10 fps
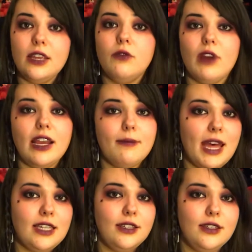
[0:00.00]

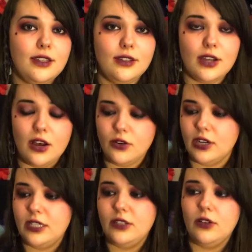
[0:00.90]
recommend The Dark
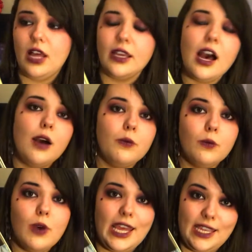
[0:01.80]
Crystal. I
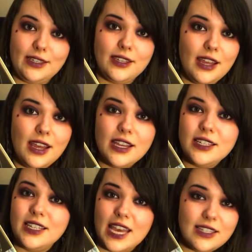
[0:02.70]
can't wait
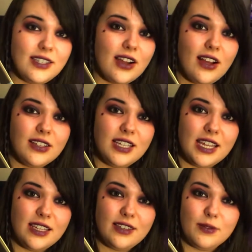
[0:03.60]
to get
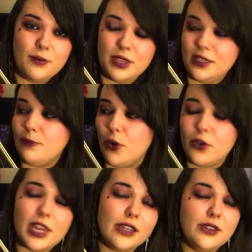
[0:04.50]
started with this
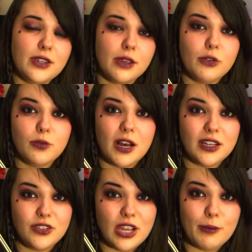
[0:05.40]
book. Thank you so much, Mark
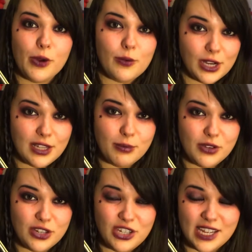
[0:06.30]
and Gemma. I really
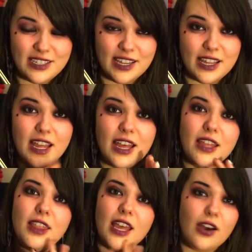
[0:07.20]
appreciate it.
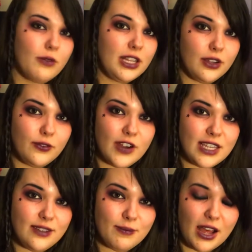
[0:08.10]
They are really good
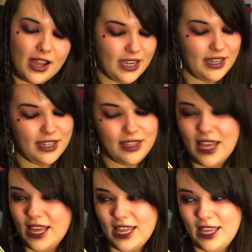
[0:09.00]
friends of mine.
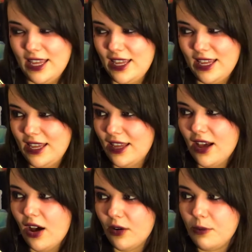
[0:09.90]
They
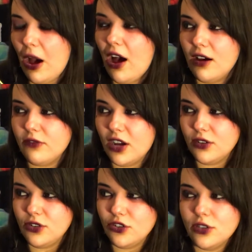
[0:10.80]
are a part of
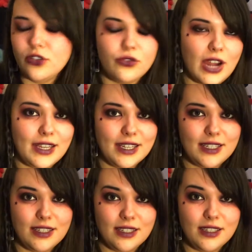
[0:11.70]
our Dungeons and
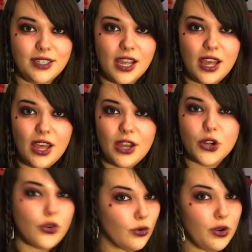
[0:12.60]
Dragons
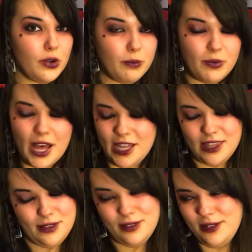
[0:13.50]
group,
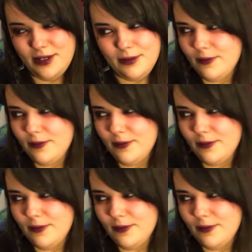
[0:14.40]
and